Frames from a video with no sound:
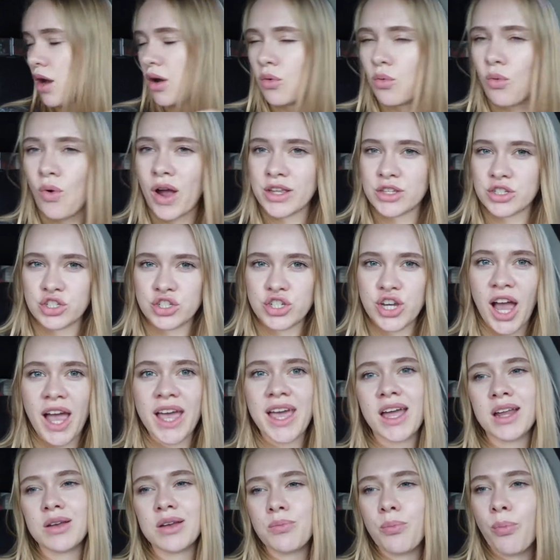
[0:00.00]
one
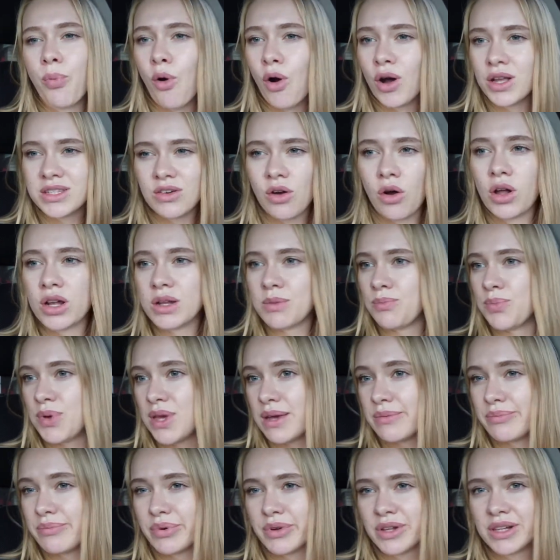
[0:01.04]
giant pot, all the
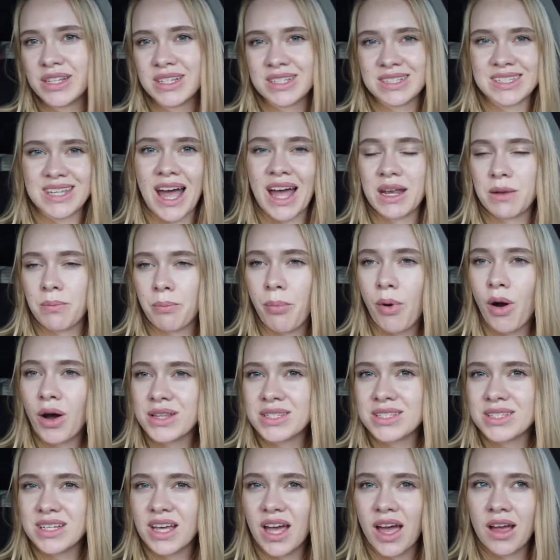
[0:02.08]
people inside the
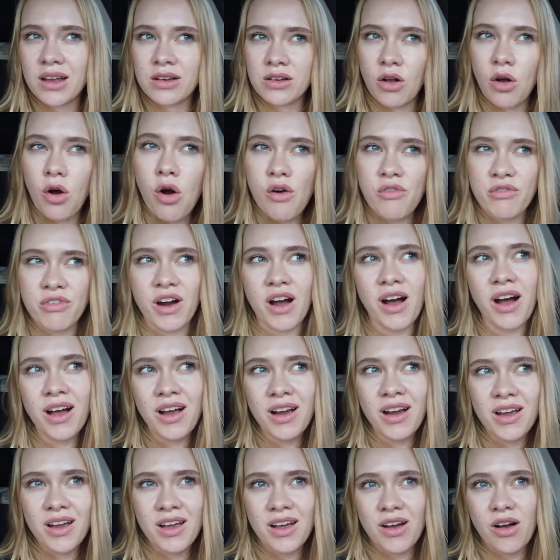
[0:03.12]
pot, and cover
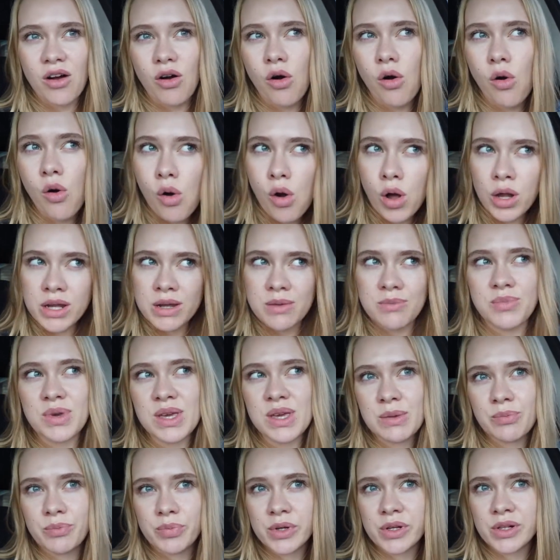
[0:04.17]
all the
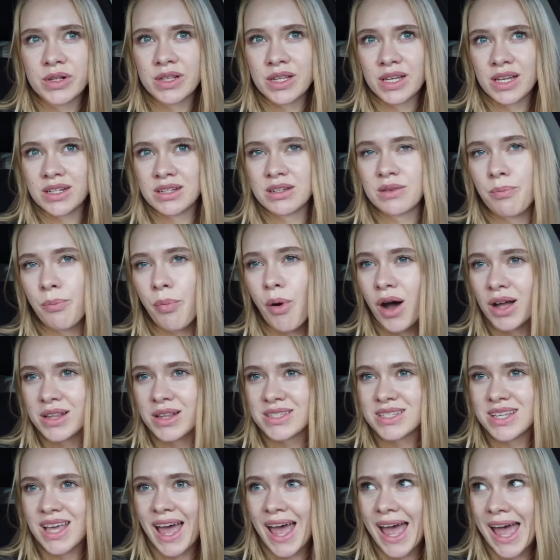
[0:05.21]
people in the
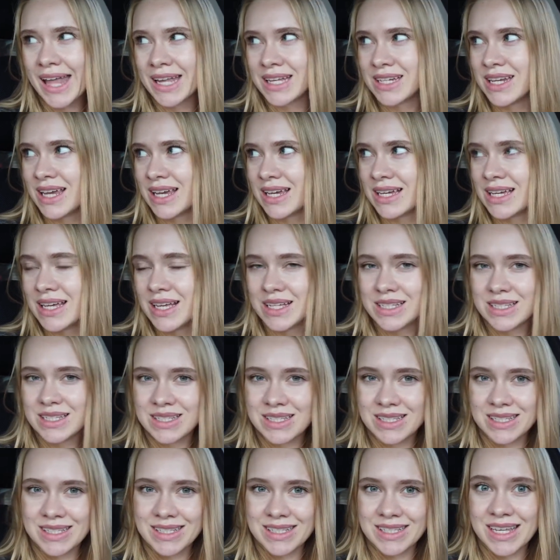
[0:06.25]
pot, and they
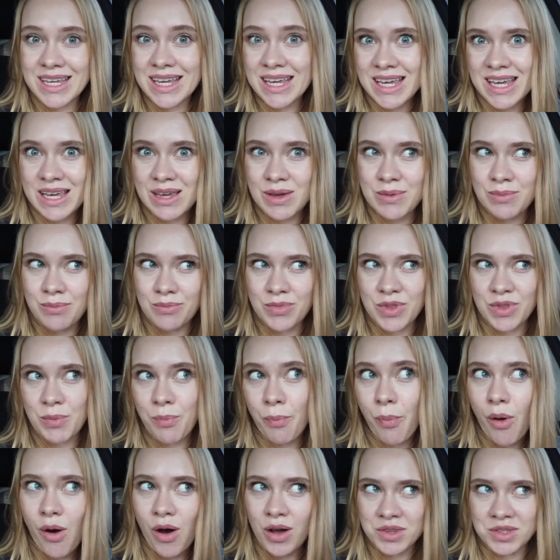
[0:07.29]
steam the
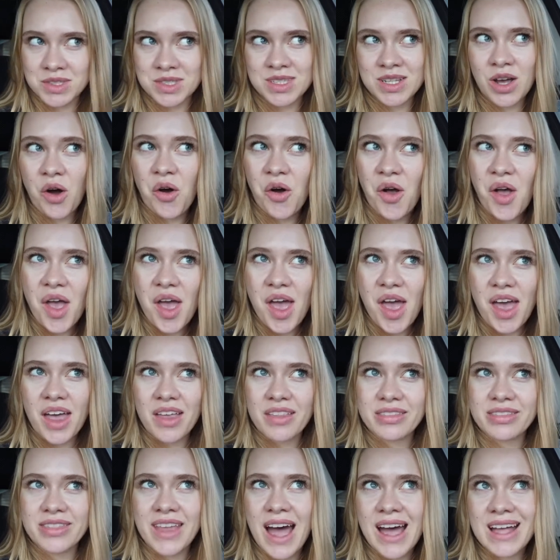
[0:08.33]
pot. So
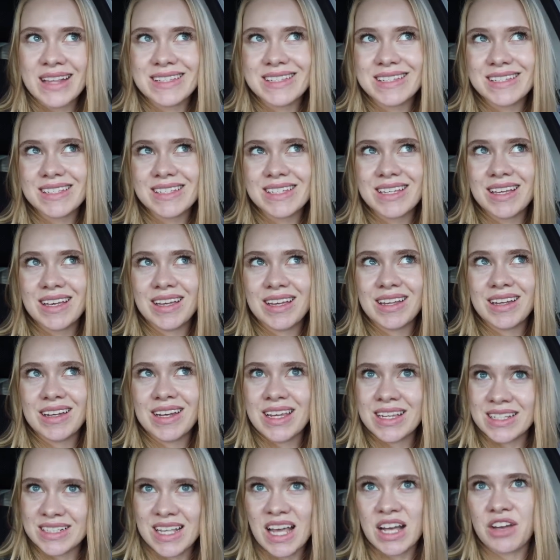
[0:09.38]
that's
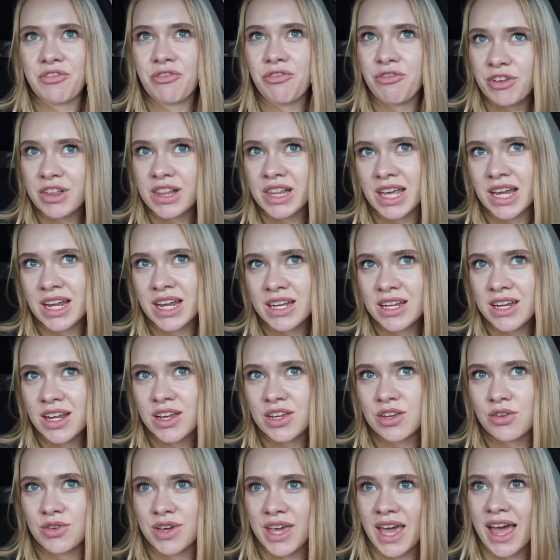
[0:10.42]
the exact feeling
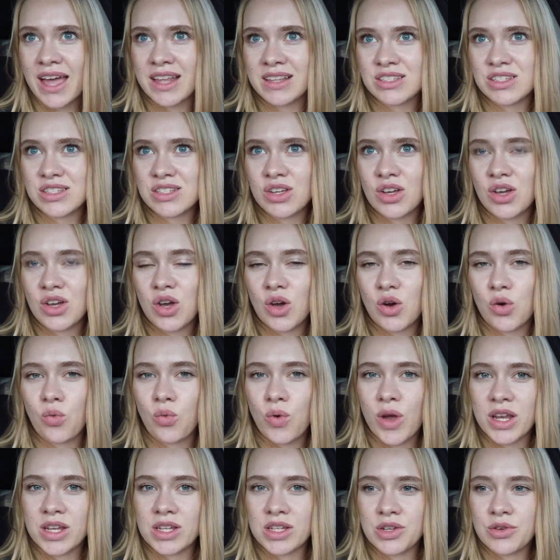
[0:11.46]
you get
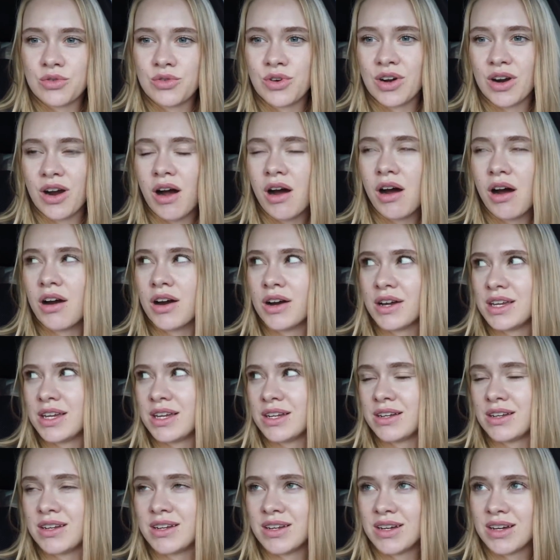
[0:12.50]
when you are
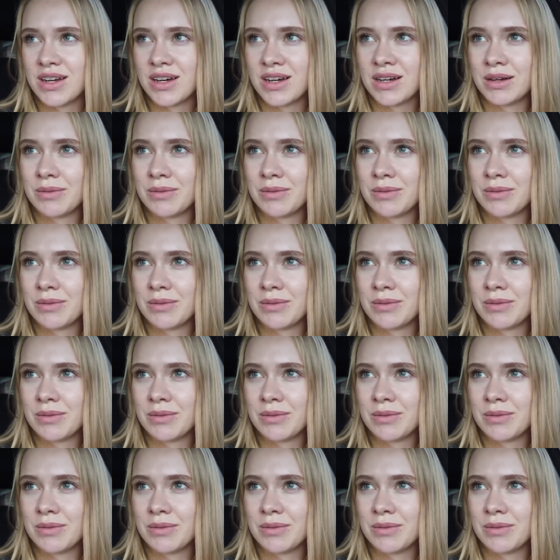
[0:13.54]
in